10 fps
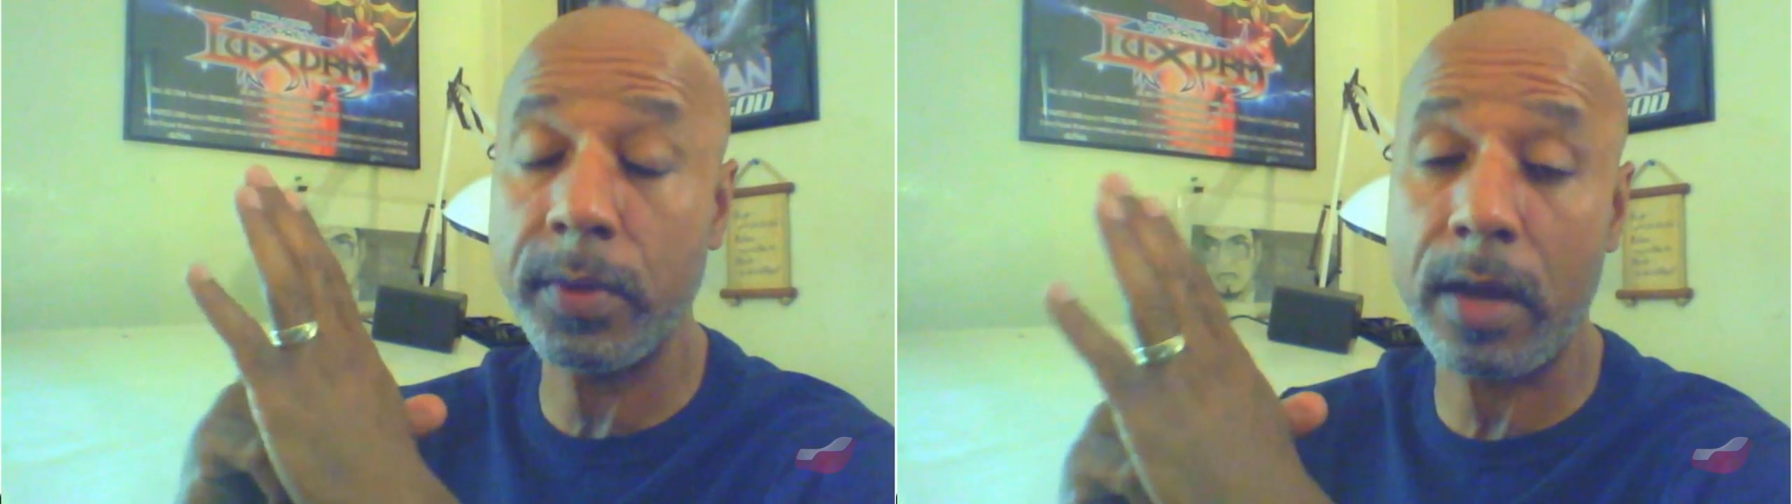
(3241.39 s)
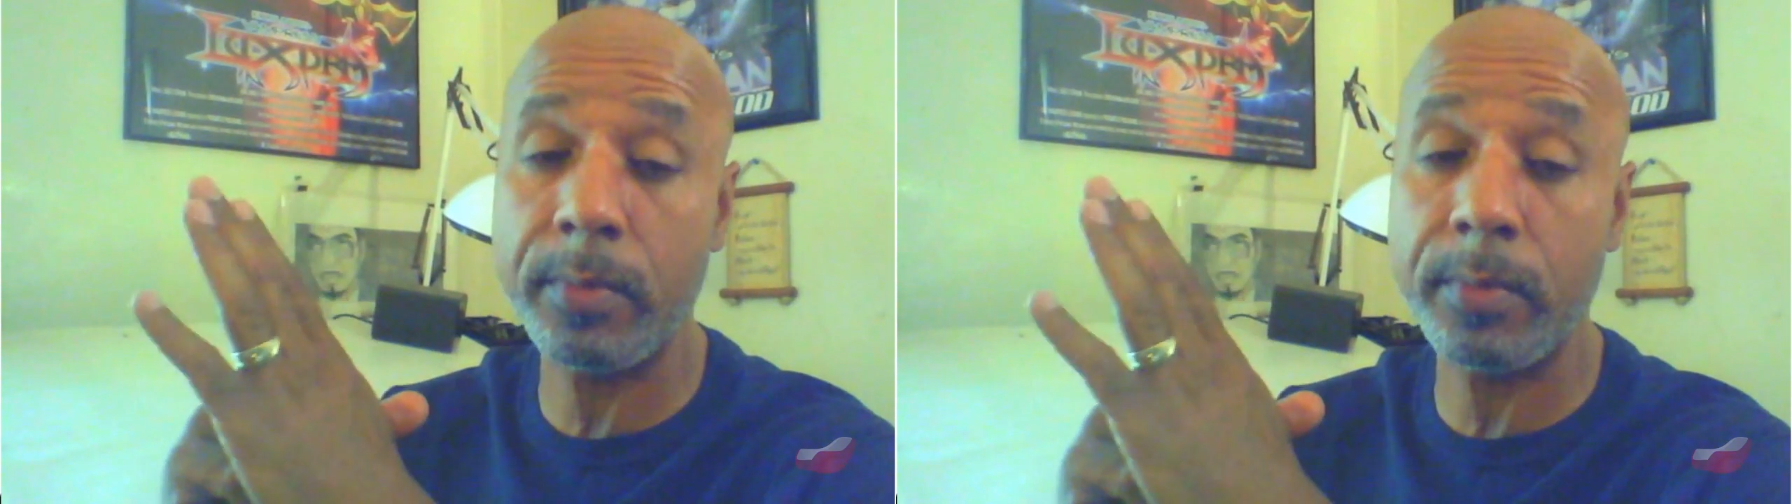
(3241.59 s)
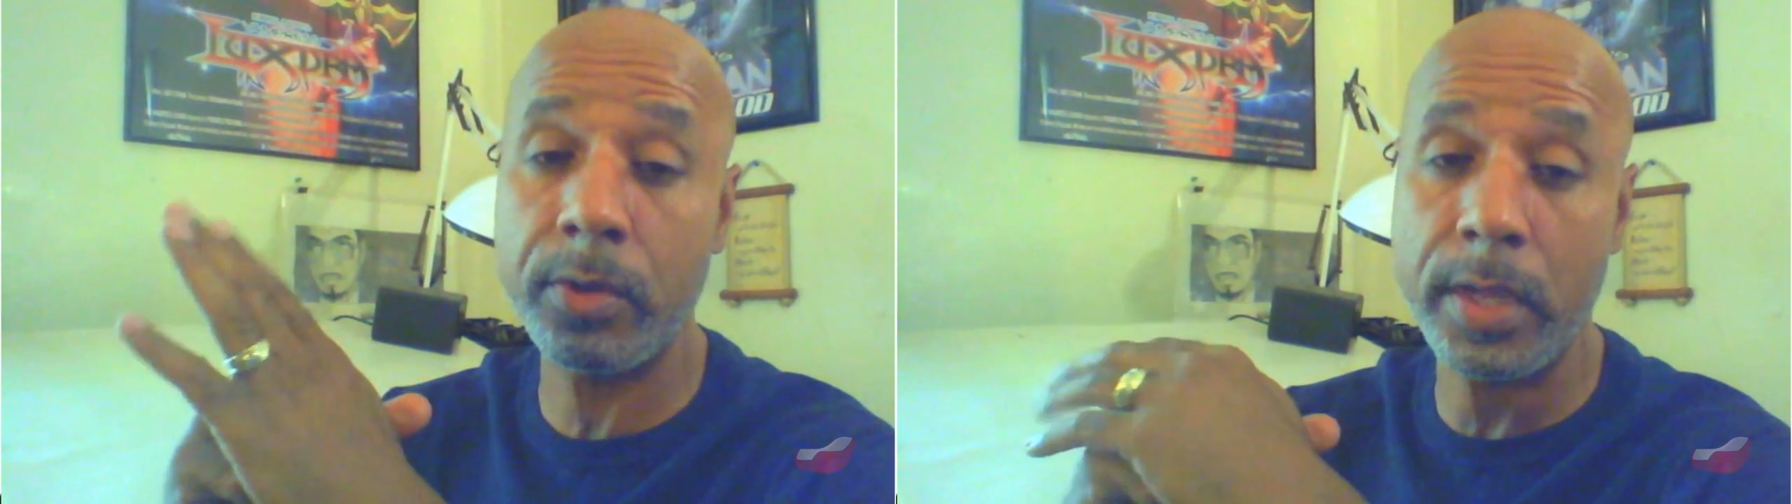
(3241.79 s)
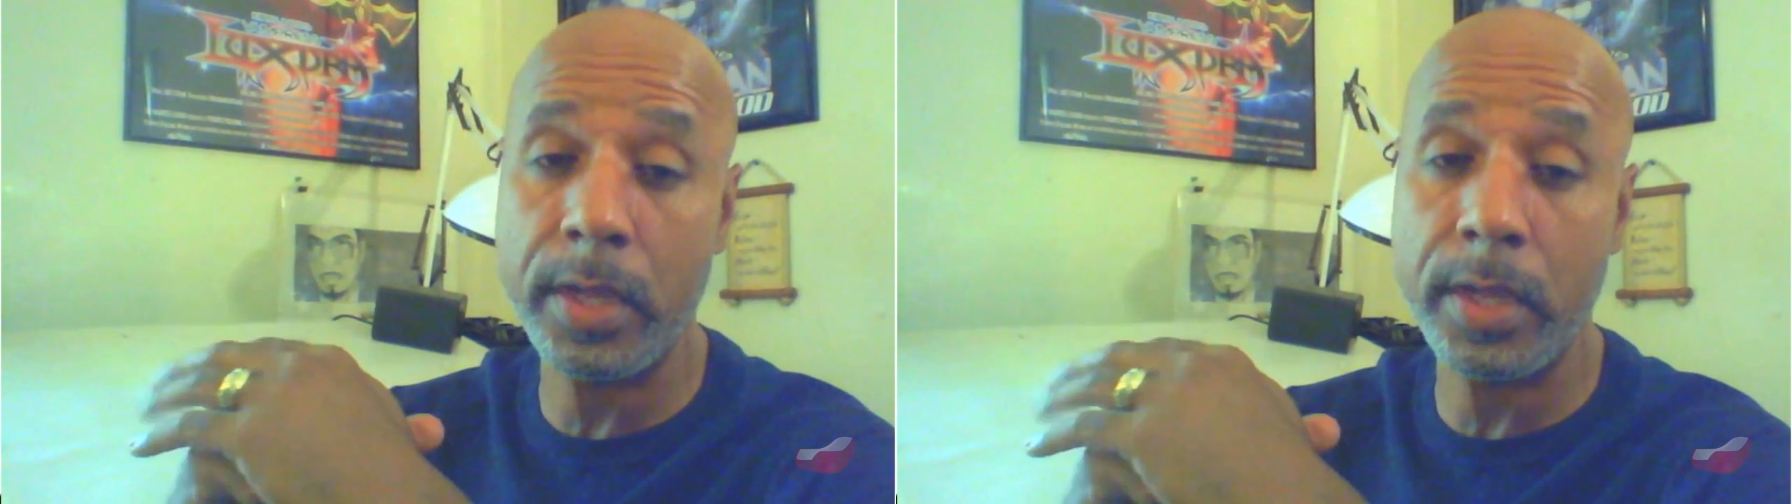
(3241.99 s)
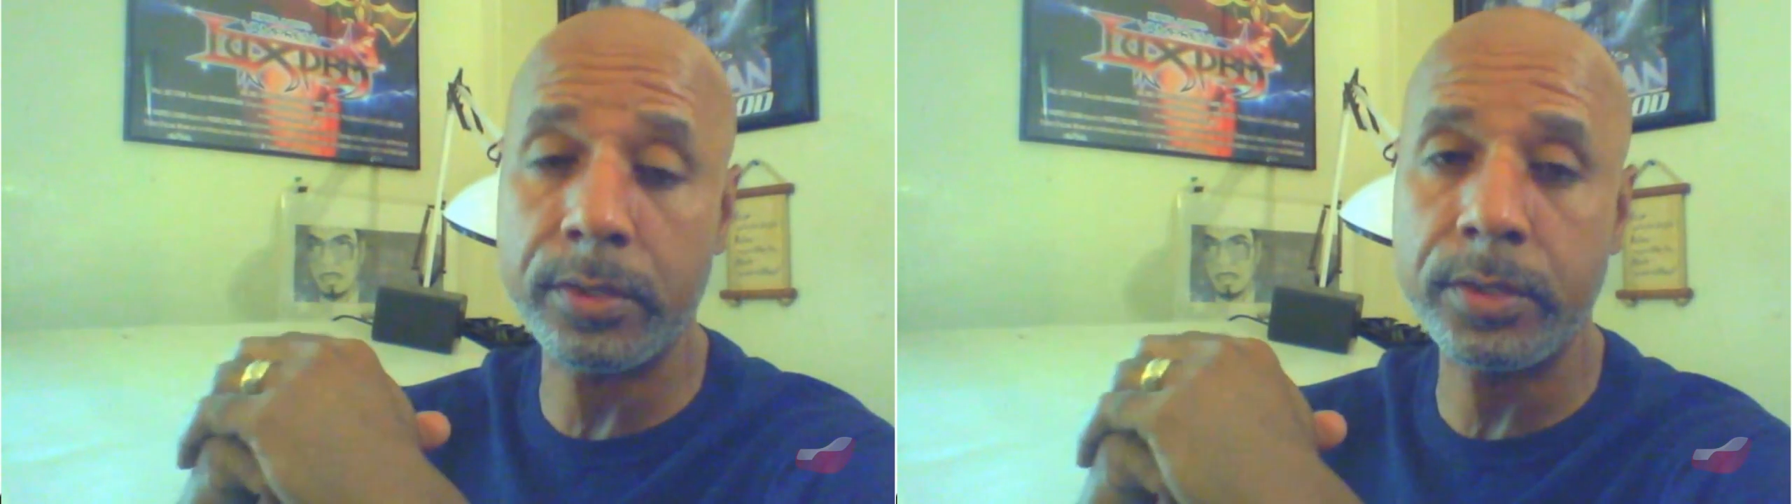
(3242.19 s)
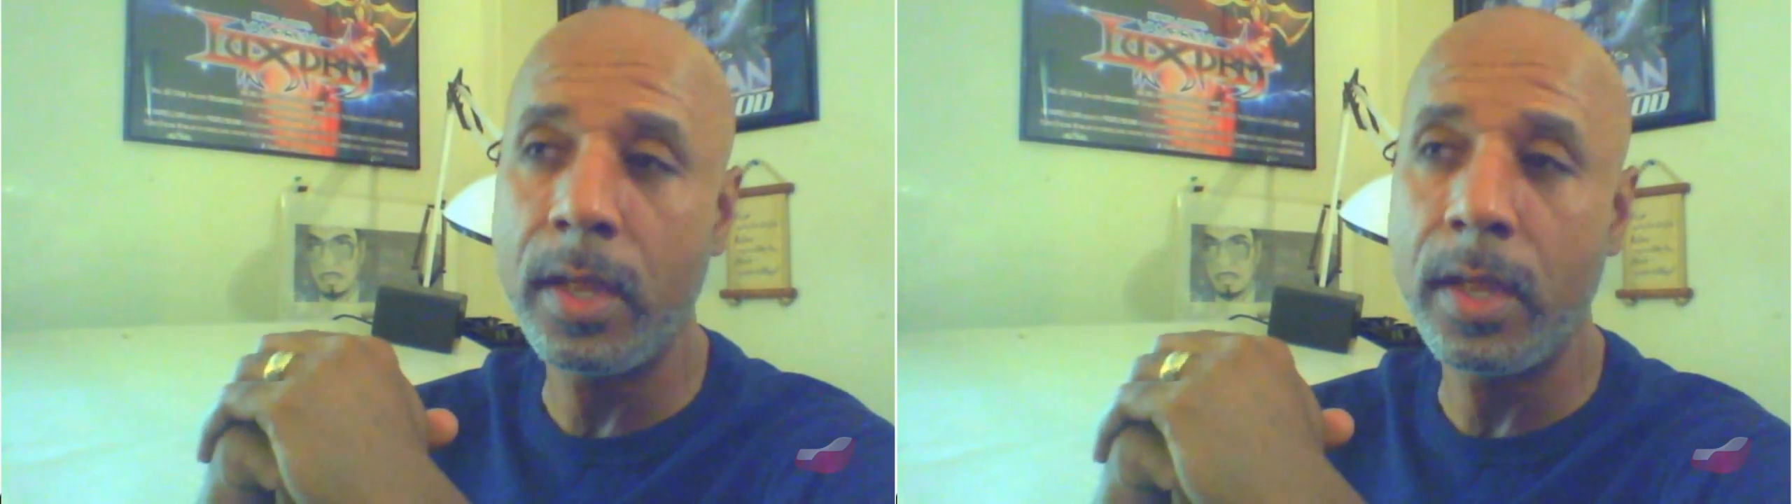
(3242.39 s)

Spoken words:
comic creators,